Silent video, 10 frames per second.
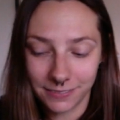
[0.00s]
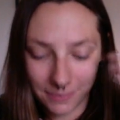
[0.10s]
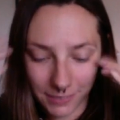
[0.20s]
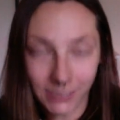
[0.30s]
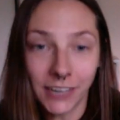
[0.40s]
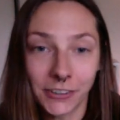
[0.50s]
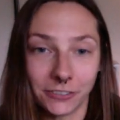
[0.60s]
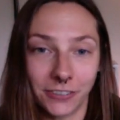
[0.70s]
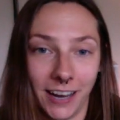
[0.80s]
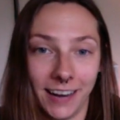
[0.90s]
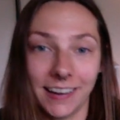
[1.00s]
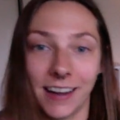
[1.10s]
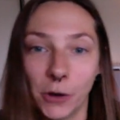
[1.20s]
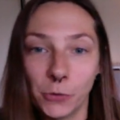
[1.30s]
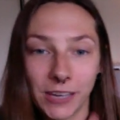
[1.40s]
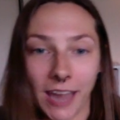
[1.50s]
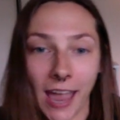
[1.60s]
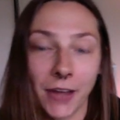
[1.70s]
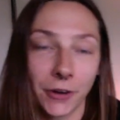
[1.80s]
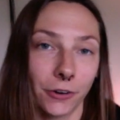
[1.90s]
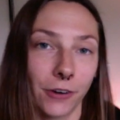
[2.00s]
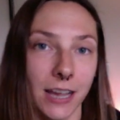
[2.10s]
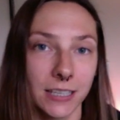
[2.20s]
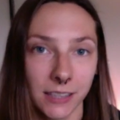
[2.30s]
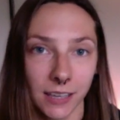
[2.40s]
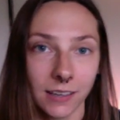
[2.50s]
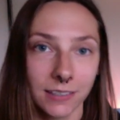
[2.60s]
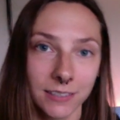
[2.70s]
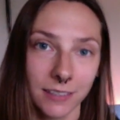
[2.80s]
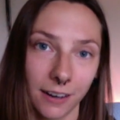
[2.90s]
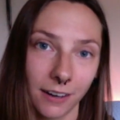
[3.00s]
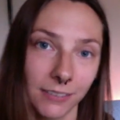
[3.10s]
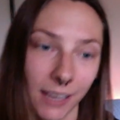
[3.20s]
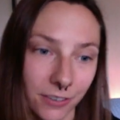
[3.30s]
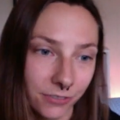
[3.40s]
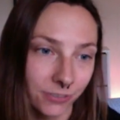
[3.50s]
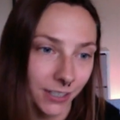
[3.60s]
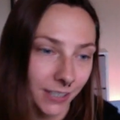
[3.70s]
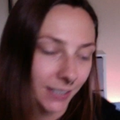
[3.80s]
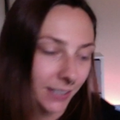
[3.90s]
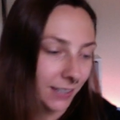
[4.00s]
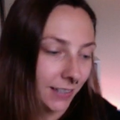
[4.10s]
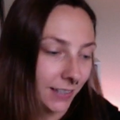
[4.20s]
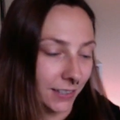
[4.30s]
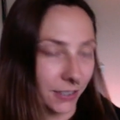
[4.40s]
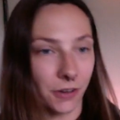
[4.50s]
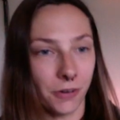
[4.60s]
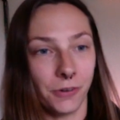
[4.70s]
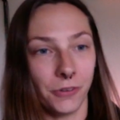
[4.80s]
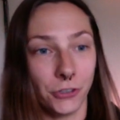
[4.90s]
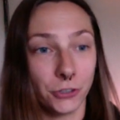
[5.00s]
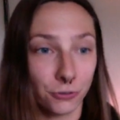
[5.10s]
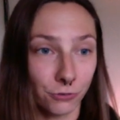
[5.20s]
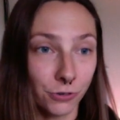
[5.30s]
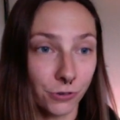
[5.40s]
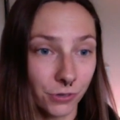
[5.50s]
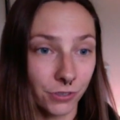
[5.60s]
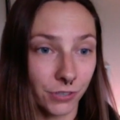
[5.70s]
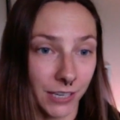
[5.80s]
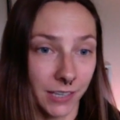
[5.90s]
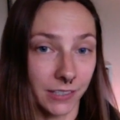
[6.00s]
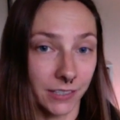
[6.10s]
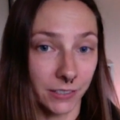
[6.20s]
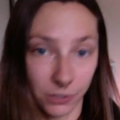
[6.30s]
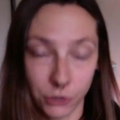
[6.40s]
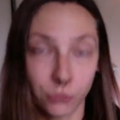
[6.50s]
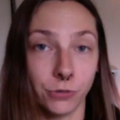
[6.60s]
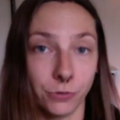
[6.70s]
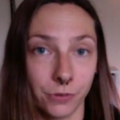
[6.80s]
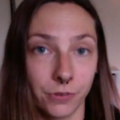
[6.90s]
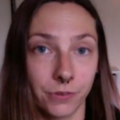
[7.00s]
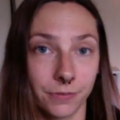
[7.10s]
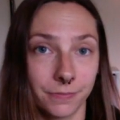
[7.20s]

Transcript: clarify and how we categorize things in our life. So the truth is the truth.